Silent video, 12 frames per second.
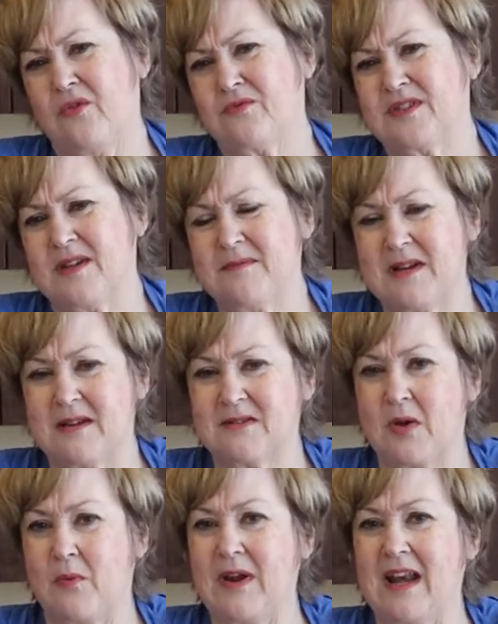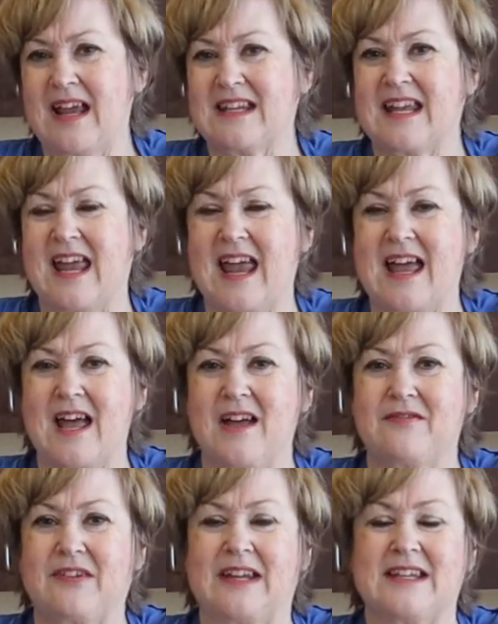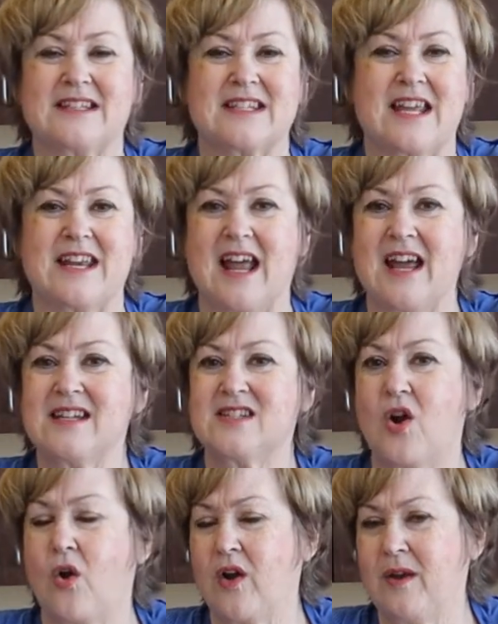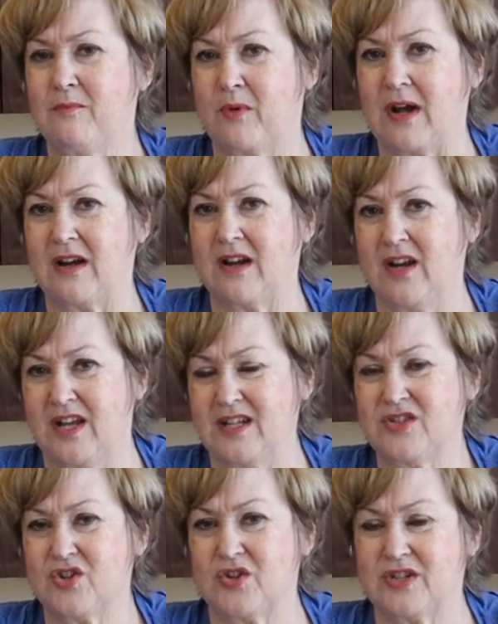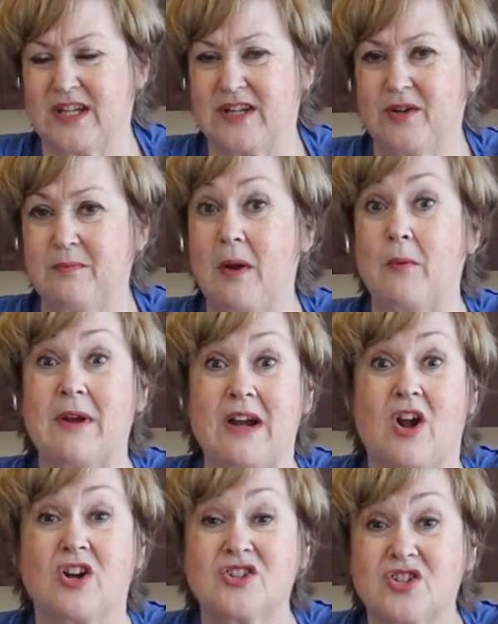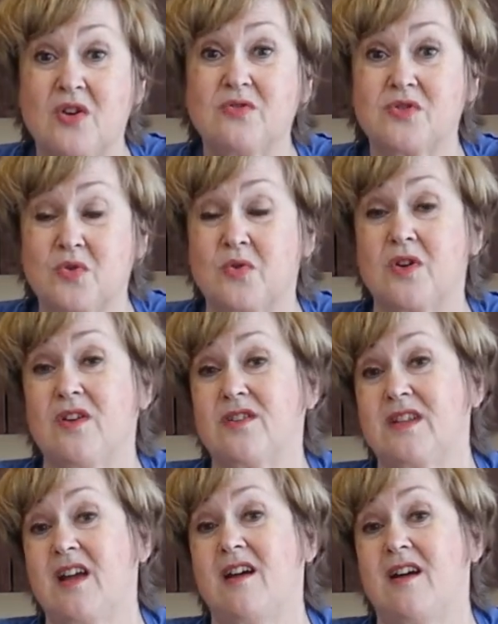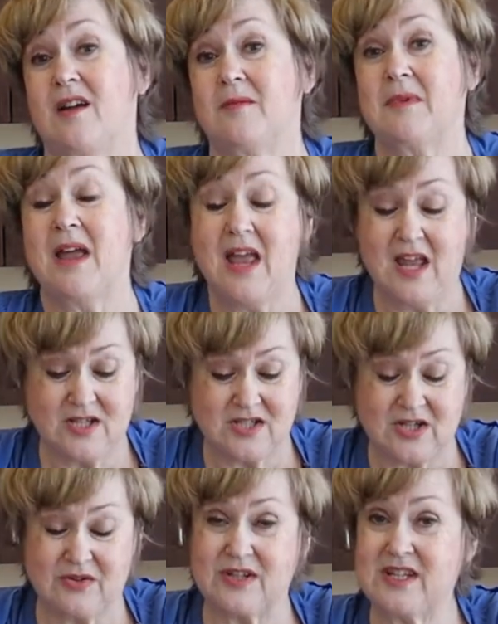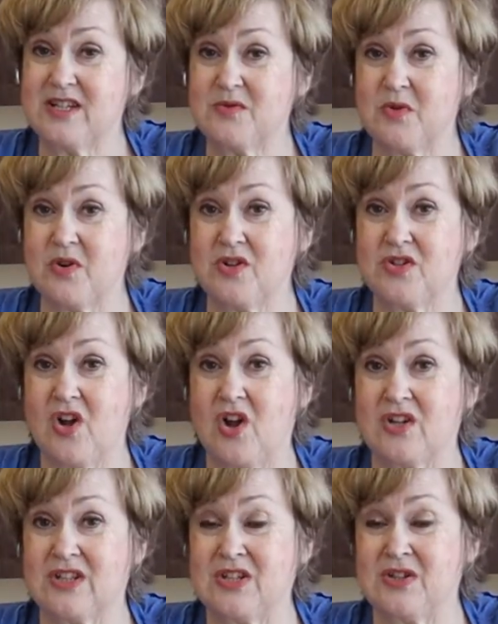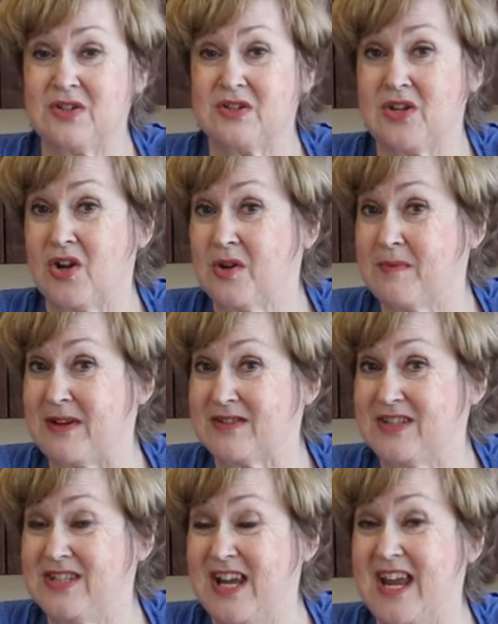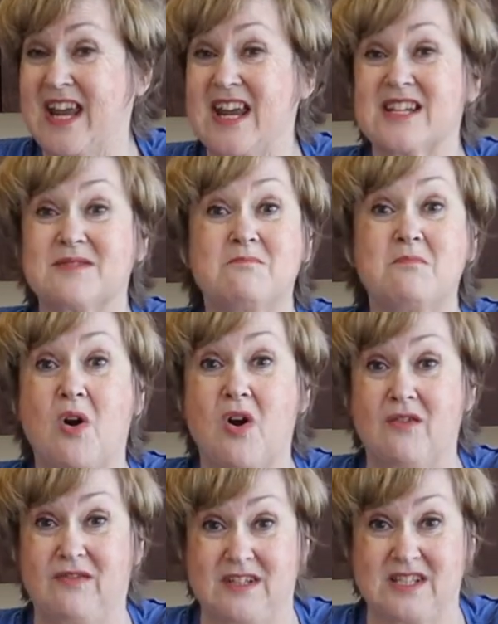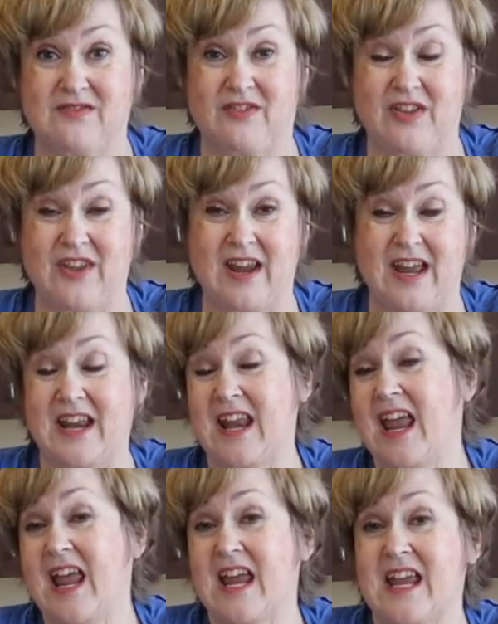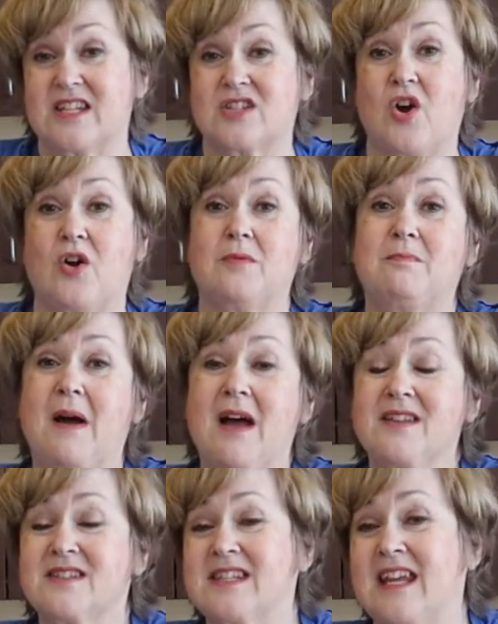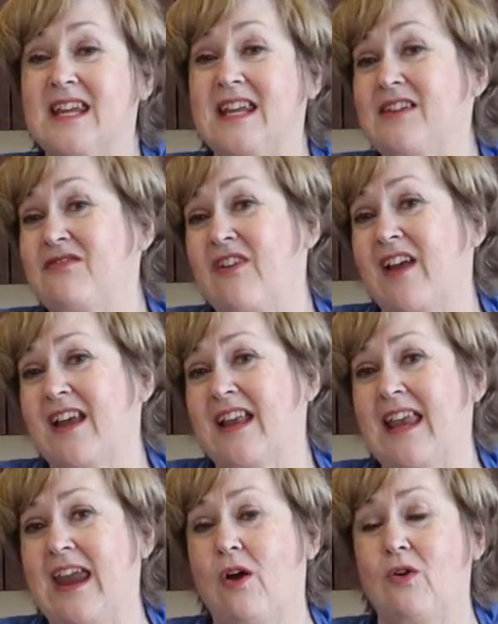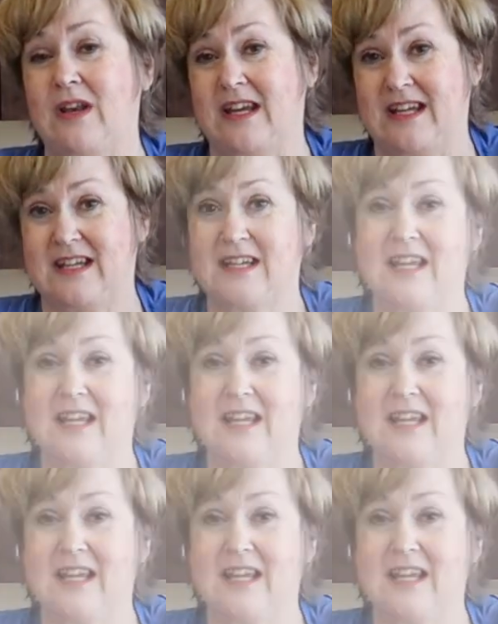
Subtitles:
sometimes what we like to have is a nice hearty lunch or dinner, but we are so short on time. So the dish we're going to talk about today is marvelous for that. It's called pasta e fagioli.